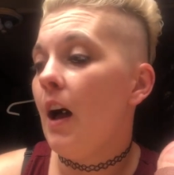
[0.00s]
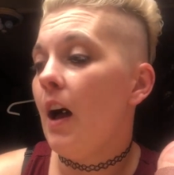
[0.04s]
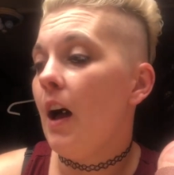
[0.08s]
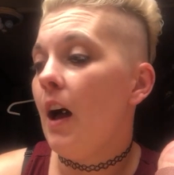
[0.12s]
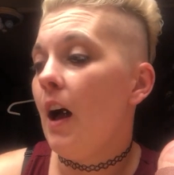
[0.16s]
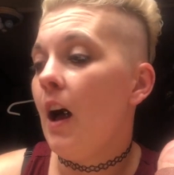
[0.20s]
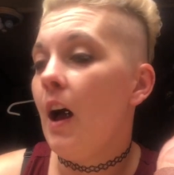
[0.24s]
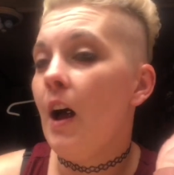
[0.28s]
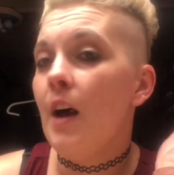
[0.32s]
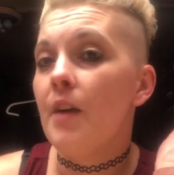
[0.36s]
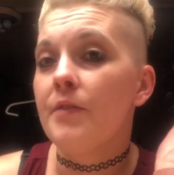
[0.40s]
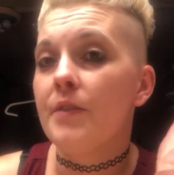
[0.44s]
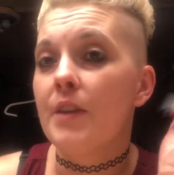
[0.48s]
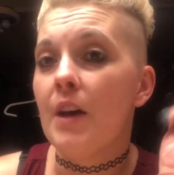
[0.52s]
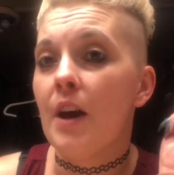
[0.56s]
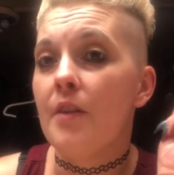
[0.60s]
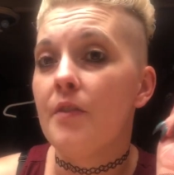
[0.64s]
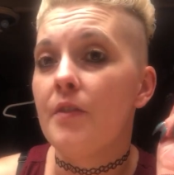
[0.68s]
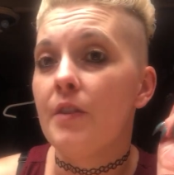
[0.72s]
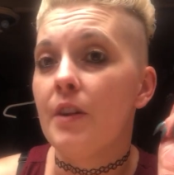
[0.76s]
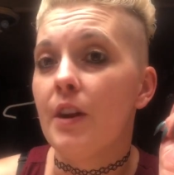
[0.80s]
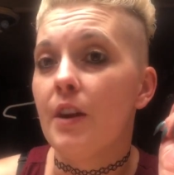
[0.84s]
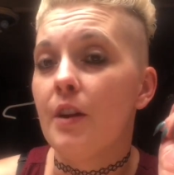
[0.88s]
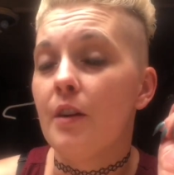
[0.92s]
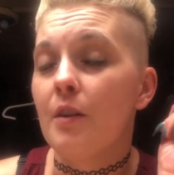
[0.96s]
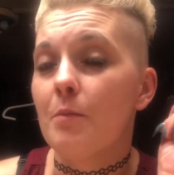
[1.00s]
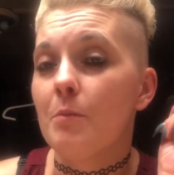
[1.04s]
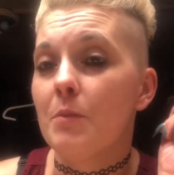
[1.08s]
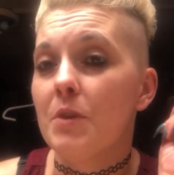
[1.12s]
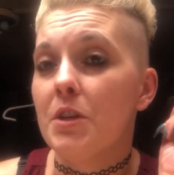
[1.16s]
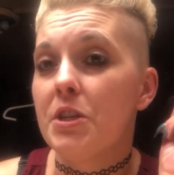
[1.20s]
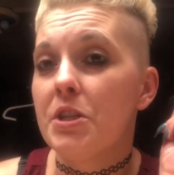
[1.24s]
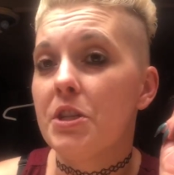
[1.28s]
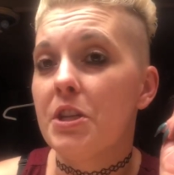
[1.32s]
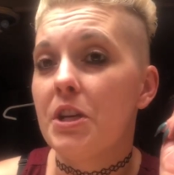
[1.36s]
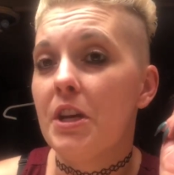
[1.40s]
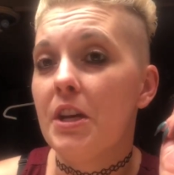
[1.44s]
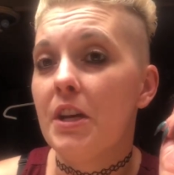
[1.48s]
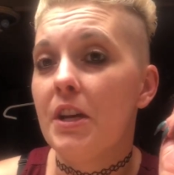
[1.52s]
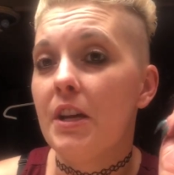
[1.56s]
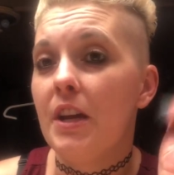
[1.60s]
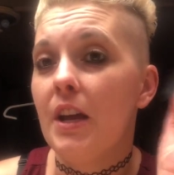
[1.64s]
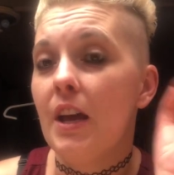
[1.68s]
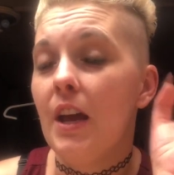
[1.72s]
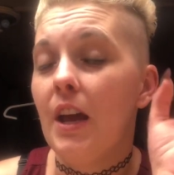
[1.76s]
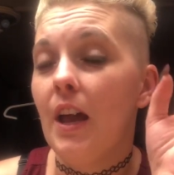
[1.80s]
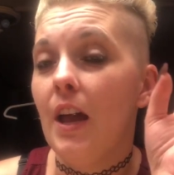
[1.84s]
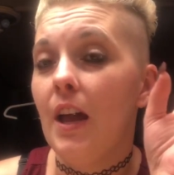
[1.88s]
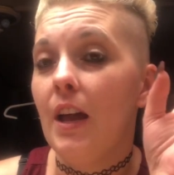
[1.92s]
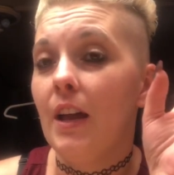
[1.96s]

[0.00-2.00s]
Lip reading: I have to have an intermission.